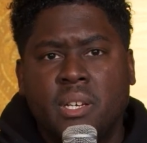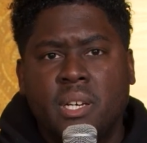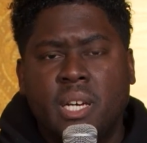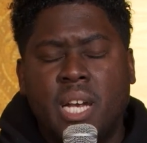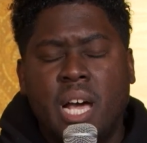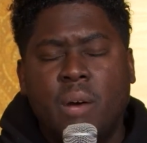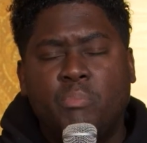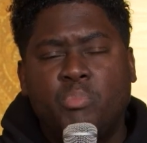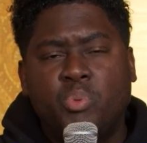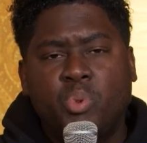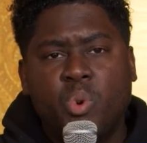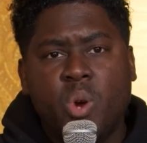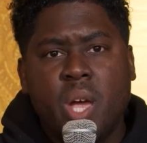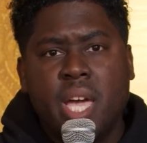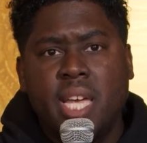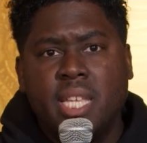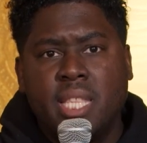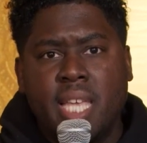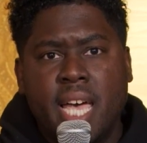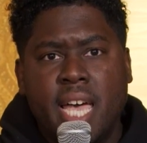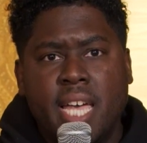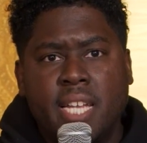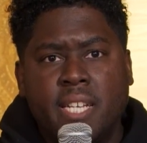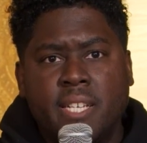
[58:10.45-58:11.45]
And I
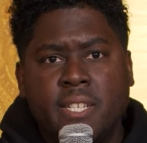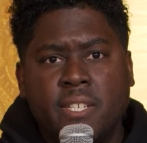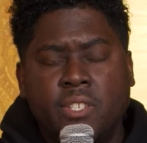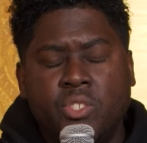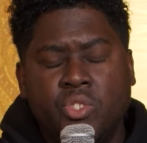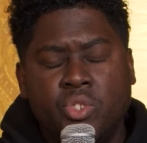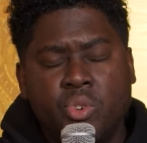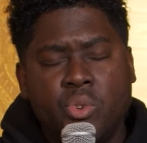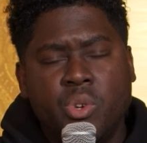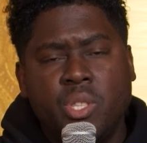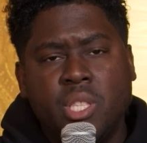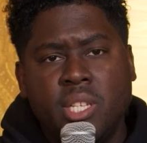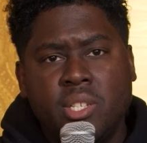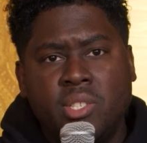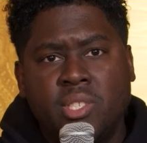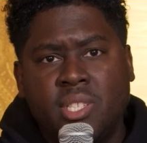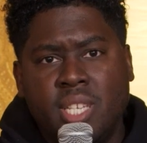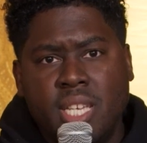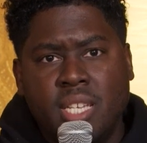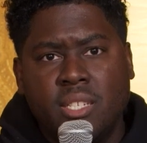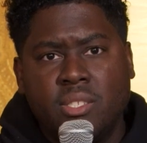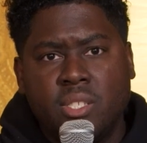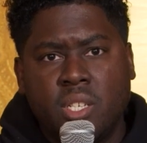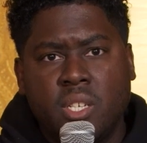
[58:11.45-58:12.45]
pray that during this
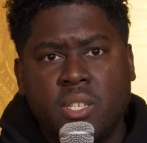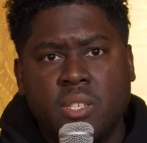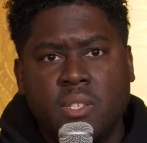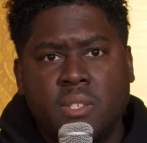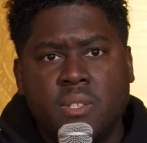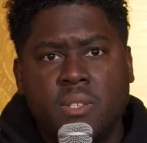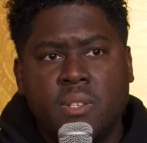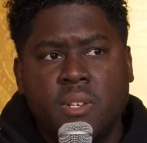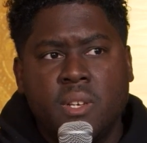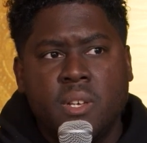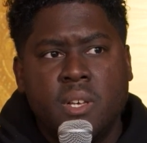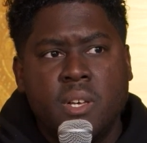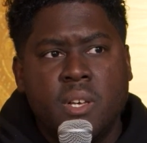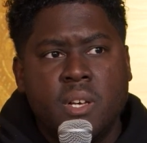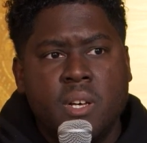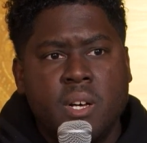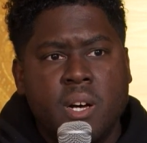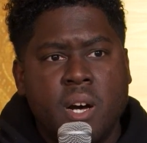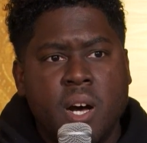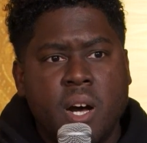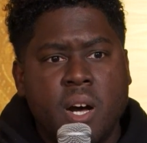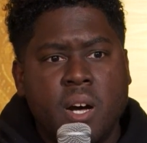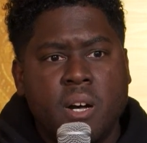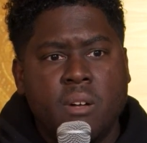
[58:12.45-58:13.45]
season,
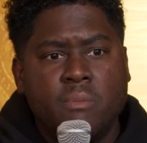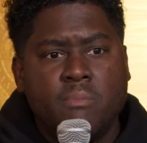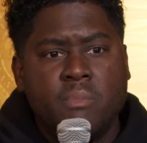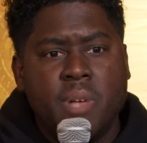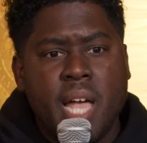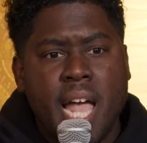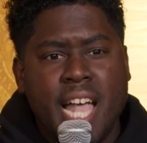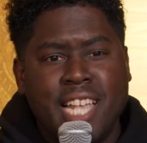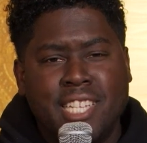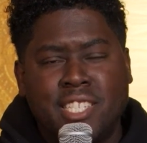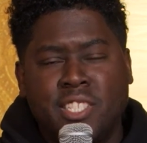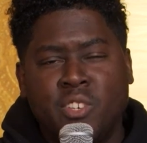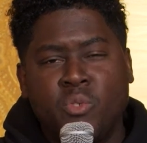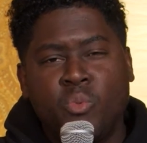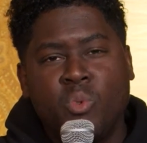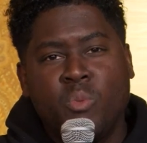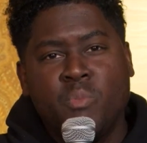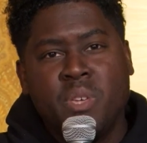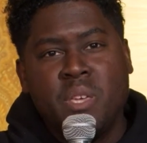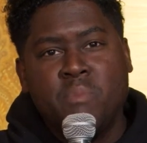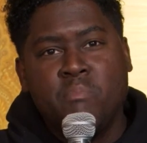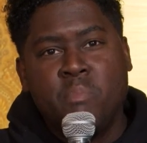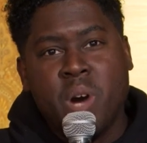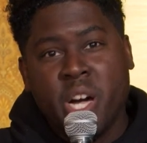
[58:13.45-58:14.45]
um, as there
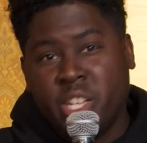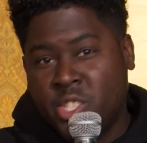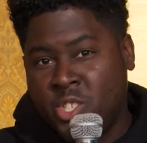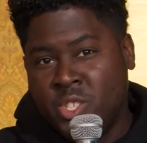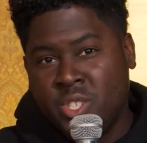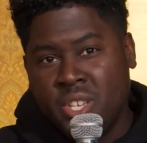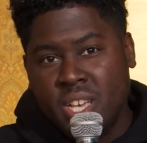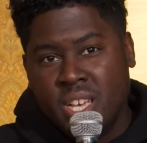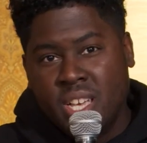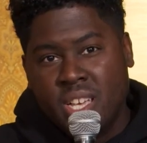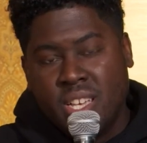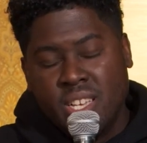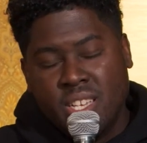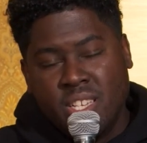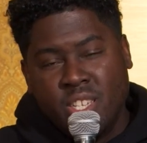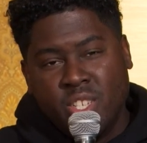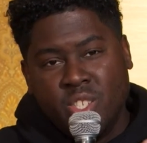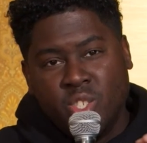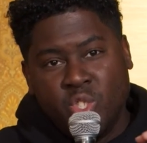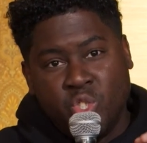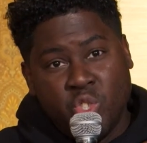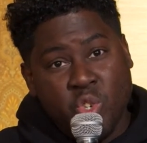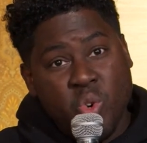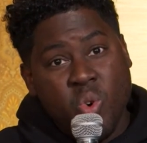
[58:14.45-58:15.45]
will be much
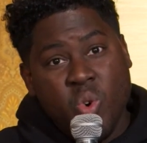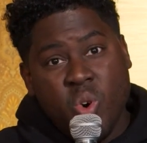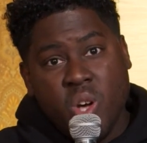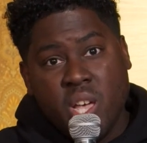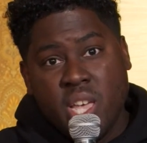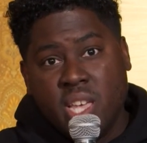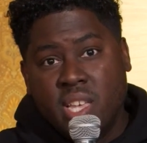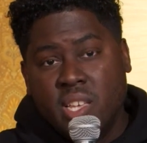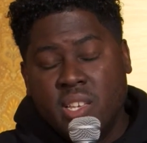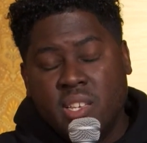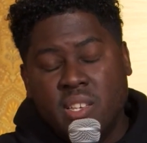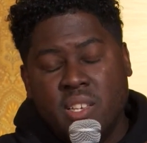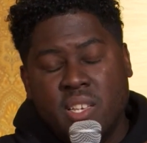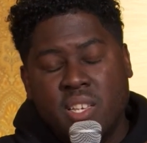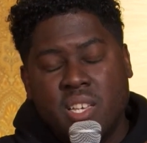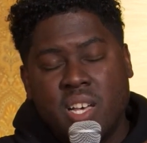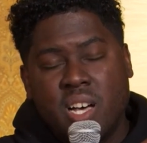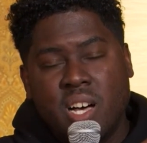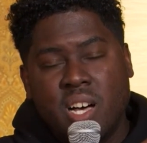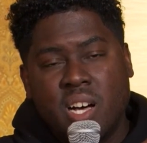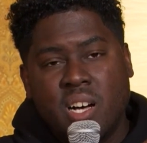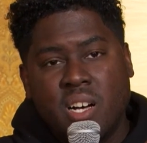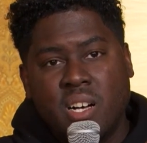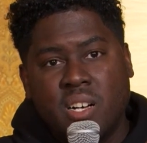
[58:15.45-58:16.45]
joy,
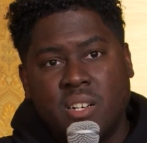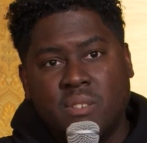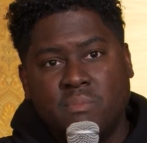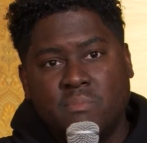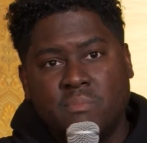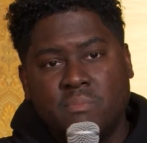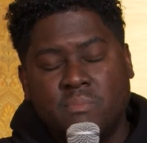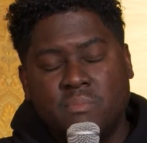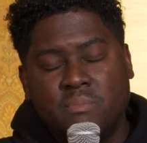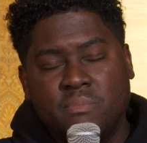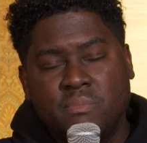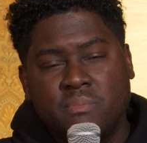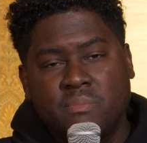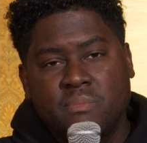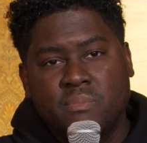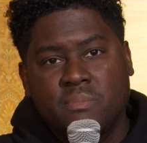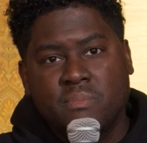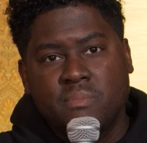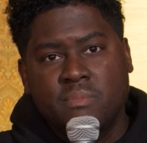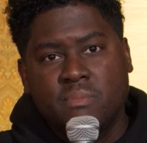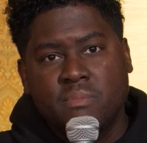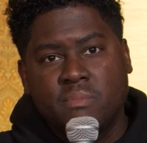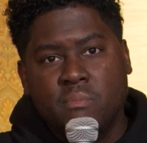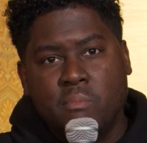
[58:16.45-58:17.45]
um,
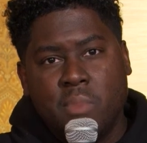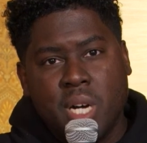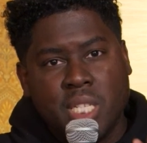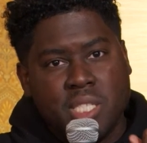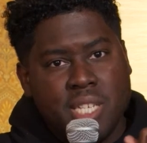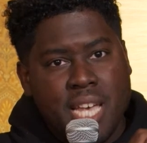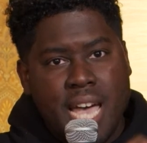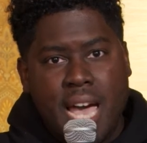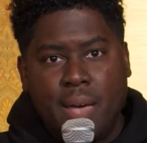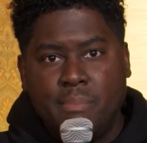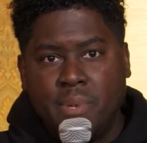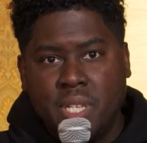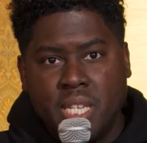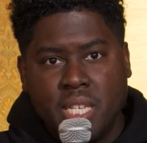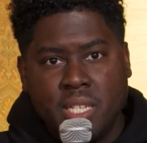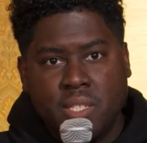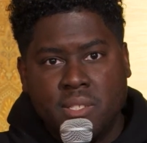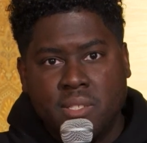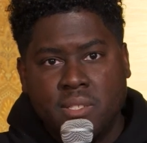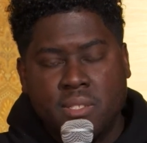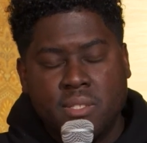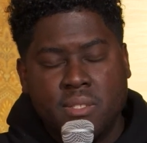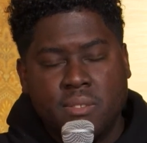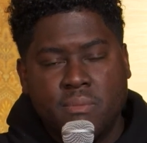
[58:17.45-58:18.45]
much
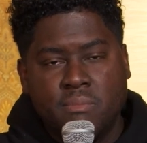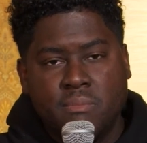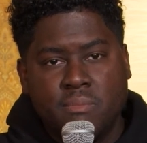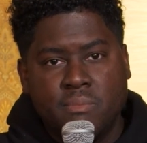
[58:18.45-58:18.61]
happiness,